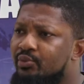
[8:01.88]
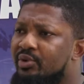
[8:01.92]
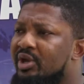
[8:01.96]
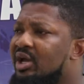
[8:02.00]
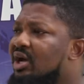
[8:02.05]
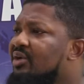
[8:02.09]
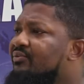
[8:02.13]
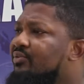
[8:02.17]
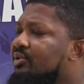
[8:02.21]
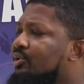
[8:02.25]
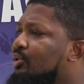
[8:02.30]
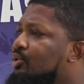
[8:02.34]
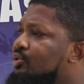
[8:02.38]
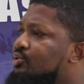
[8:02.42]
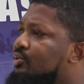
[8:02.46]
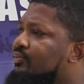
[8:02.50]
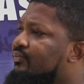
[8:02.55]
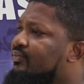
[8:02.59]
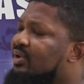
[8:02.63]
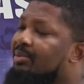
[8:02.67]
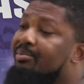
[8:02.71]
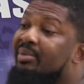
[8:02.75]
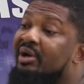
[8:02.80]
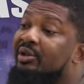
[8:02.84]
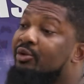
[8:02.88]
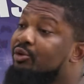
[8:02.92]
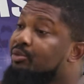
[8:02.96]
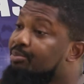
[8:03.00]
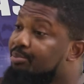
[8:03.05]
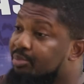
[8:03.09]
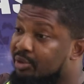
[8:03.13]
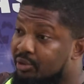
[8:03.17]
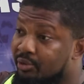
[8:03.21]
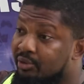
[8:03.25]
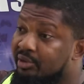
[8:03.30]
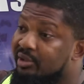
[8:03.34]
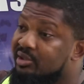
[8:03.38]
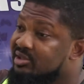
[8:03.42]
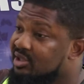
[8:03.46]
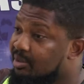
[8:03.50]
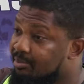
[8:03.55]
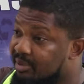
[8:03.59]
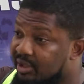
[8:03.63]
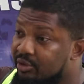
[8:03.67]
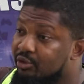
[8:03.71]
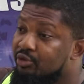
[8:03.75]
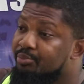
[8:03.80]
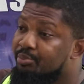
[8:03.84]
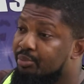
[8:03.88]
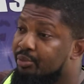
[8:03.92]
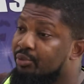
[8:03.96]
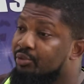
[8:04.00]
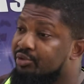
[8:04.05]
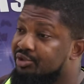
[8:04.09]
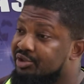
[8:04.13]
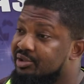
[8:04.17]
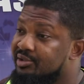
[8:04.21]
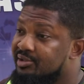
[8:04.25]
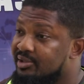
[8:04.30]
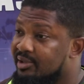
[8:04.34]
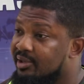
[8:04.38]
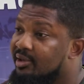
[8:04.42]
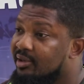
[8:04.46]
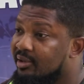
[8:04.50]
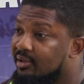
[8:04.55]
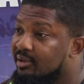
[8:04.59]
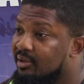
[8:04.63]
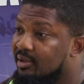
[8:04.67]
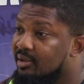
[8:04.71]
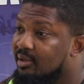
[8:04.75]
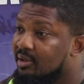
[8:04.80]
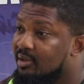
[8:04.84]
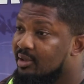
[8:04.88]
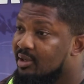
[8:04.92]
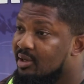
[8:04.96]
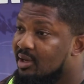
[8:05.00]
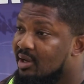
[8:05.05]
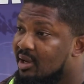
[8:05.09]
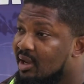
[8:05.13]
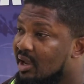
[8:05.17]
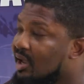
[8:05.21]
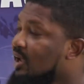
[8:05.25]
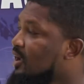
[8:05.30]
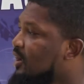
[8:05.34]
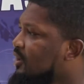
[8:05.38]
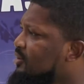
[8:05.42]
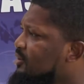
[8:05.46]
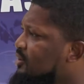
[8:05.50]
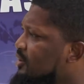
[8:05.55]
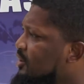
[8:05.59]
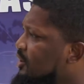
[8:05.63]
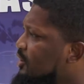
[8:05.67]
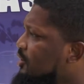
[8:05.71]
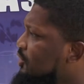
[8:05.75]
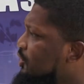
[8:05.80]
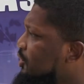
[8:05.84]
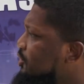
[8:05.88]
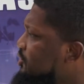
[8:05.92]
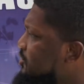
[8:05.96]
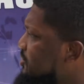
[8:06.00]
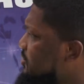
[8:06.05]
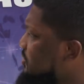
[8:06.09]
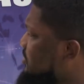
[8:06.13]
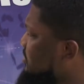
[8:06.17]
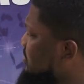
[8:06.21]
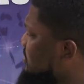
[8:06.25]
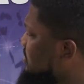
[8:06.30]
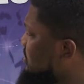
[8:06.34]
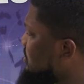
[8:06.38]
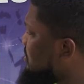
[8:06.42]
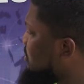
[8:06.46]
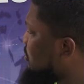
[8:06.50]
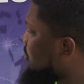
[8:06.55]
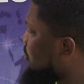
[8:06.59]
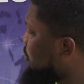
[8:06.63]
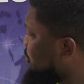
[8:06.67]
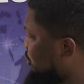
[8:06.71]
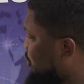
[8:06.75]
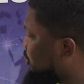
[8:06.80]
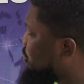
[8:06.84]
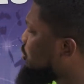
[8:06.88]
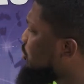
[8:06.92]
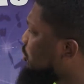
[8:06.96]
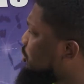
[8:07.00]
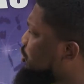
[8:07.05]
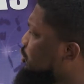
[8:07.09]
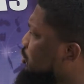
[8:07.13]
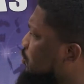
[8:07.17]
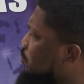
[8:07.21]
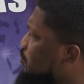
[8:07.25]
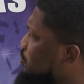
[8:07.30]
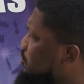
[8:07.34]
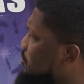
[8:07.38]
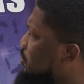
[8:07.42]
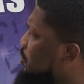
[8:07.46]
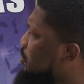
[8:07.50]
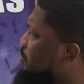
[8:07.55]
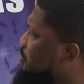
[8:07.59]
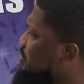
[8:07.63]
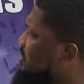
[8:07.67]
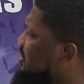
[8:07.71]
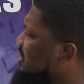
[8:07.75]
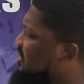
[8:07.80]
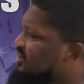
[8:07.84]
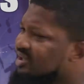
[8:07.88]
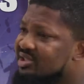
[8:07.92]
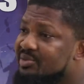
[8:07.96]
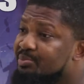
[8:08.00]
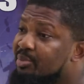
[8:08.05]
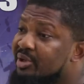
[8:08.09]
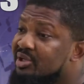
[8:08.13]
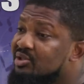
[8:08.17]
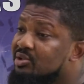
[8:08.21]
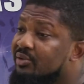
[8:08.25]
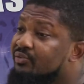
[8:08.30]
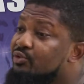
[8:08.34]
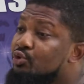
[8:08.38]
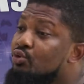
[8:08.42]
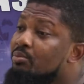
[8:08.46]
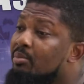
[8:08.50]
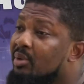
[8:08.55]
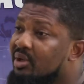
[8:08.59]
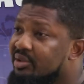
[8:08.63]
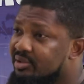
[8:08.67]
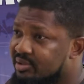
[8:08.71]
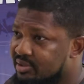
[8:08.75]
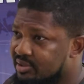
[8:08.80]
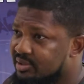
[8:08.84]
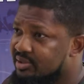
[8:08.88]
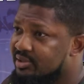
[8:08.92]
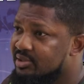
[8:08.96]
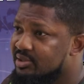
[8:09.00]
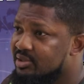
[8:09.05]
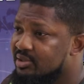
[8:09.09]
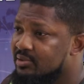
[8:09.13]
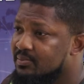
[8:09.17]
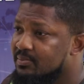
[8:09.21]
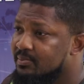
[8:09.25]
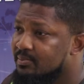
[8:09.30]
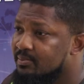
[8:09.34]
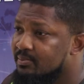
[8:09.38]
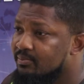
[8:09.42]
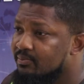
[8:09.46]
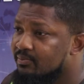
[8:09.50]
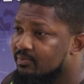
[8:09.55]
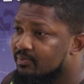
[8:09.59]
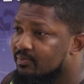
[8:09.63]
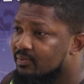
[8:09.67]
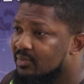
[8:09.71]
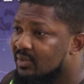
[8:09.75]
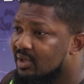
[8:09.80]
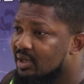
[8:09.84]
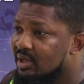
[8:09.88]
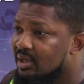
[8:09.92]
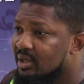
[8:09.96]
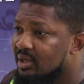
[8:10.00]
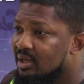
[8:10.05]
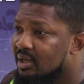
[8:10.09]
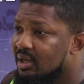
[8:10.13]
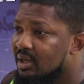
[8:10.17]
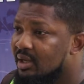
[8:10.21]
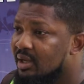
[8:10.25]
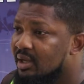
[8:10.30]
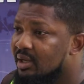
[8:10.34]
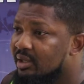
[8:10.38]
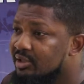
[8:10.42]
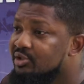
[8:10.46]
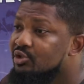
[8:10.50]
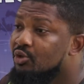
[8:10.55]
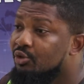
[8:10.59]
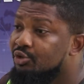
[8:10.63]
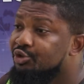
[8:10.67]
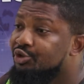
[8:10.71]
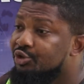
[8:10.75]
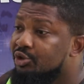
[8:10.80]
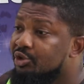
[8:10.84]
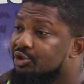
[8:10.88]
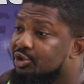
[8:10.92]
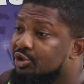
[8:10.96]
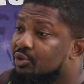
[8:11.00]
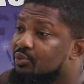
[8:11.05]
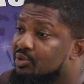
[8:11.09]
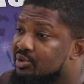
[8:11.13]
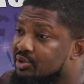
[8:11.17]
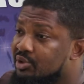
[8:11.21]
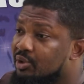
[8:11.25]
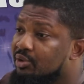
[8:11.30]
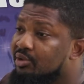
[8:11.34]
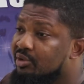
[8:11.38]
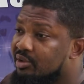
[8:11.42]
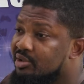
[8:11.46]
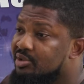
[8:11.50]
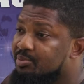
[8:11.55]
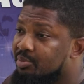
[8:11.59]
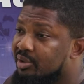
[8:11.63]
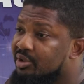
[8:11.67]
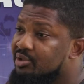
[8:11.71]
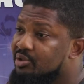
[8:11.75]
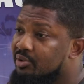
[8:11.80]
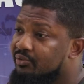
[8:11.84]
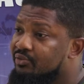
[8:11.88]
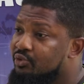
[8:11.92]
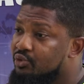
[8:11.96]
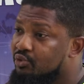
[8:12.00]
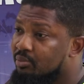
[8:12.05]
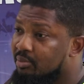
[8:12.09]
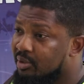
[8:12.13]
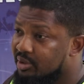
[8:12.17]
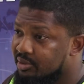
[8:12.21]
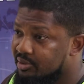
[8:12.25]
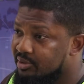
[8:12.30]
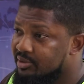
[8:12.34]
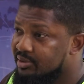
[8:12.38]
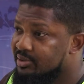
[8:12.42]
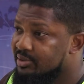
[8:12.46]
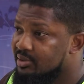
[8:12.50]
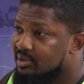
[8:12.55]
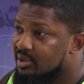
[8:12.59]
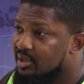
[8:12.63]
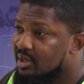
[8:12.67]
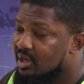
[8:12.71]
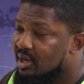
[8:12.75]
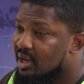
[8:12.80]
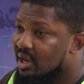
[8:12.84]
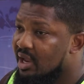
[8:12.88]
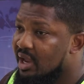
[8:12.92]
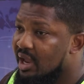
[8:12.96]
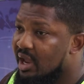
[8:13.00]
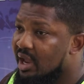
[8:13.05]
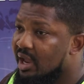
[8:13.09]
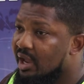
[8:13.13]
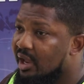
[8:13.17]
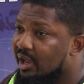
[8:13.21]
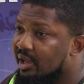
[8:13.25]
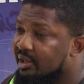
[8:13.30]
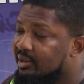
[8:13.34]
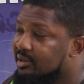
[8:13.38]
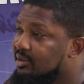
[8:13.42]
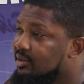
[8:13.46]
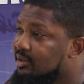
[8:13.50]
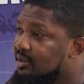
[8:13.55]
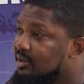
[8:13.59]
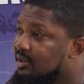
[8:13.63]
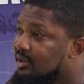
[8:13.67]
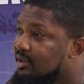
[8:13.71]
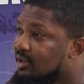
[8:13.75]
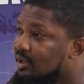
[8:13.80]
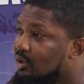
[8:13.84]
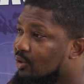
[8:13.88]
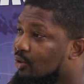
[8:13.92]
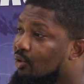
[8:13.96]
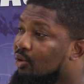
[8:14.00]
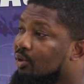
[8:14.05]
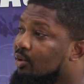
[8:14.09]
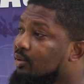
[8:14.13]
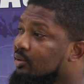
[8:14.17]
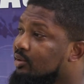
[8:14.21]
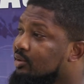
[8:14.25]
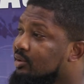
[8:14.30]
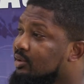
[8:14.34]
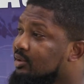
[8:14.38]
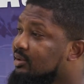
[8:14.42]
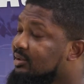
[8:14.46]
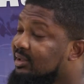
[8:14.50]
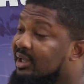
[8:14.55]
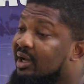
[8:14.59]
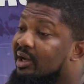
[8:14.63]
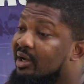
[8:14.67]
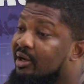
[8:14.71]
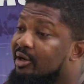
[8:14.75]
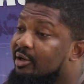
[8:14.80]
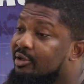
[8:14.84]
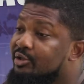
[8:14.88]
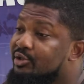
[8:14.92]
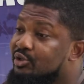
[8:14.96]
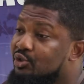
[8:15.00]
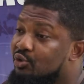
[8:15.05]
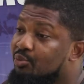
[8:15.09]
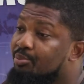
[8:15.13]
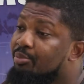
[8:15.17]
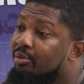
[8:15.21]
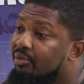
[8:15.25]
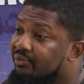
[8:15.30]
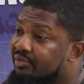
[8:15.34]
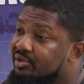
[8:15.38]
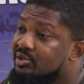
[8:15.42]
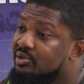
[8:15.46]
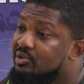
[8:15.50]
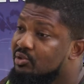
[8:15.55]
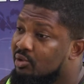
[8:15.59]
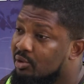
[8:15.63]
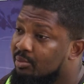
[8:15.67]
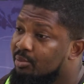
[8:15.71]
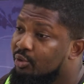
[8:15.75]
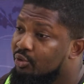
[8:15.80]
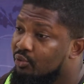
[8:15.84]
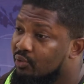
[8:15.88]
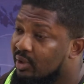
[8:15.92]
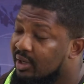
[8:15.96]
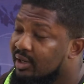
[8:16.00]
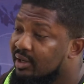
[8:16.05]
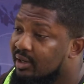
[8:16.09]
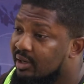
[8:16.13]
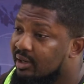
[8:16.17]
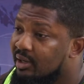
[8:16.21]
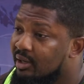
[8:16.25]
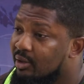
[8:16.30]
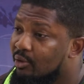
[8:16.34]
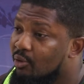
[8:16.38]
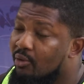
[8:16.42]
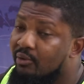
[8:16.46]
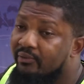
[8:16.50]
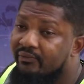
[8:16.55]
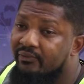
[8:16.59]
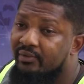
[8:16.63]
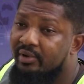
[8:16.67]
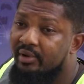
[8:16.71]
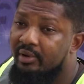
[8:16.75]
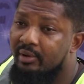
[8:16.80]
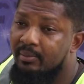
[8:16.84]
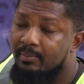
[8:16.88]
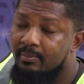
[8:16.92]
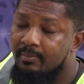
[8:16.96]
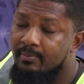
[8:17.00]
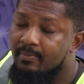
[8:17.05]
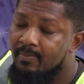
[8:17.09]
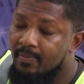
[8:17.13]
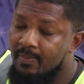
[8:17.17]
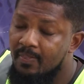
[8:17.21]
we have a lot of abandoned buildings, abandoned projects here, and this construction was done in the space of 2 months. This construction was done in the space of 2 months, and all thanks to Professor Solomon Wanka of